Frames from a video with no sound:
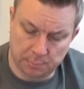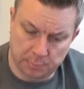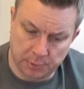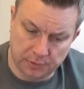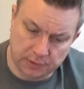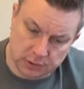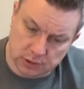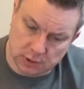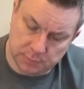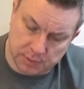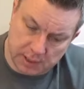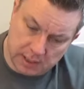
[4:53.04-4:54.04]
but there
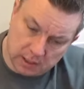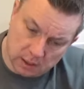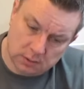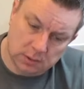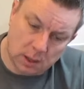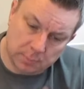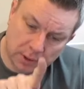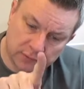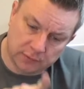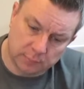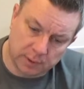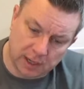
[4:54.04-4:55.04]
should be, above
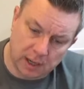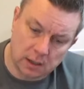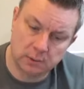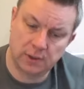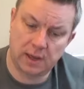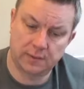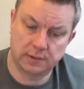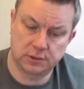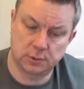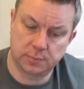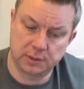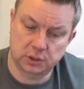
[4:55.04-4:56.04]
and below that, there
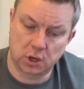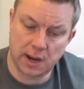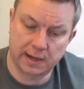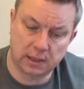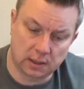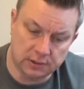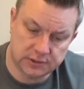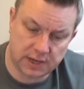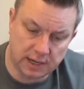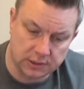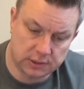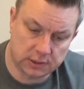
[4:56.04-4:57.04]
should be triangular
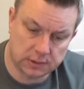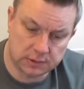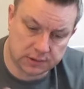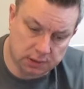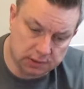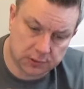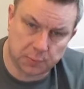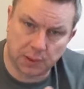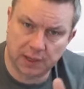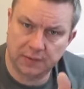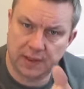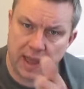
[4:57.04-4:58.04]
sections that
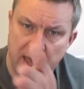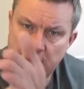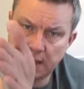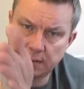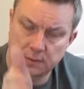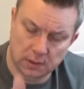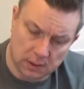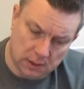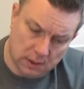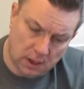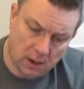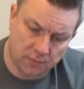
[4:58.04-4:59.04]
split the air
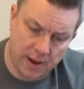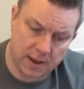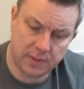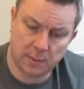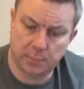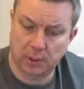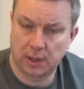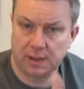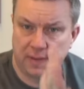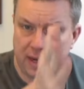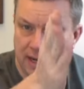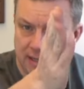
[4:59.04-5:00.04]
around that bullet
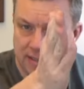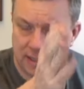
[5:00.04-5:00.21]
and then into